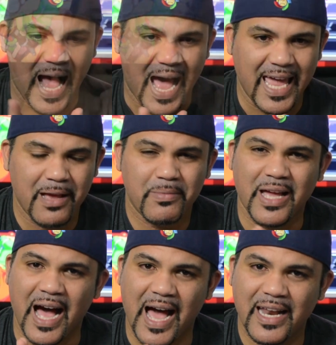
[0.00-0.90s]
I am
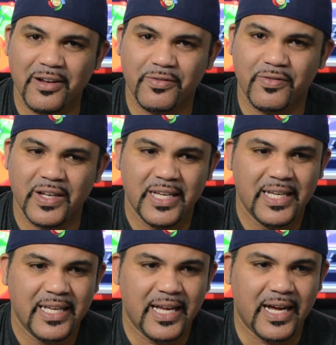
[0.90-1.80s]
kind of
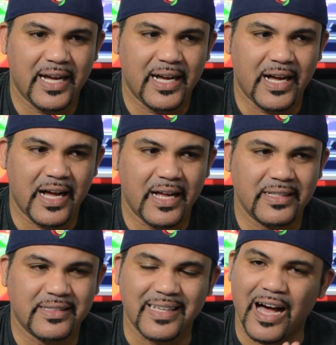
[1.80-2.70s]

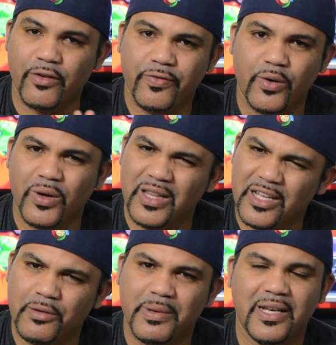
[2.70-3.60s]
doubtful a
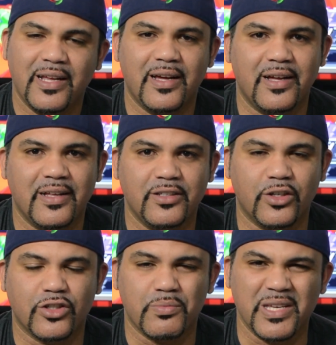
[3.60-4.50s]
little bit,
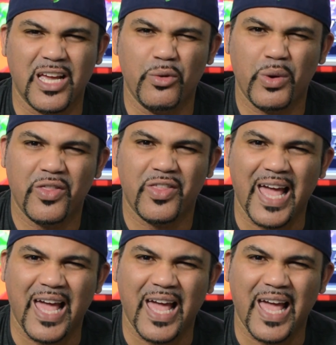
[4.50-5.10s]
to begin with.